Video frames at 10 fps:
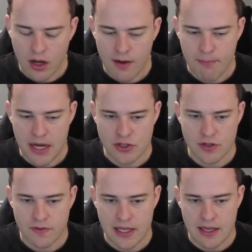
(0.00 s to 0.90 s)
a bunch
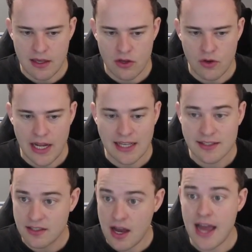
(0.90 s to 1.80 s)
of the unique
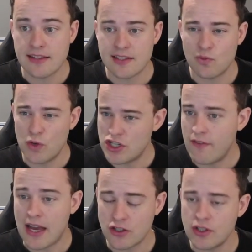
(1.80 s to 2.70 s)
sites, which have
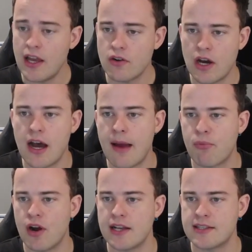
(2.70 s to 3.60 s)
actually held a higher
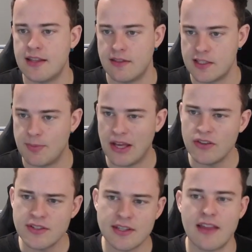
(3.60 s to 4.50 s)
price than the
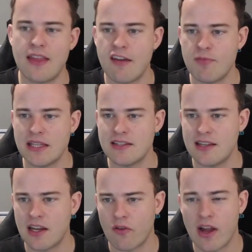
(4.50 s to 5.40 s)
spells, and they've been
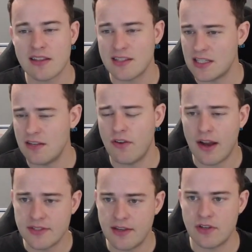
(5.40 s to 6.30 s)
sitting around $65,
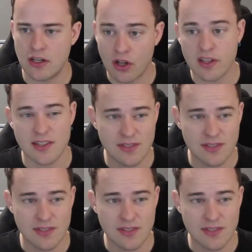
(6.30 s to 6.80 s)
$70.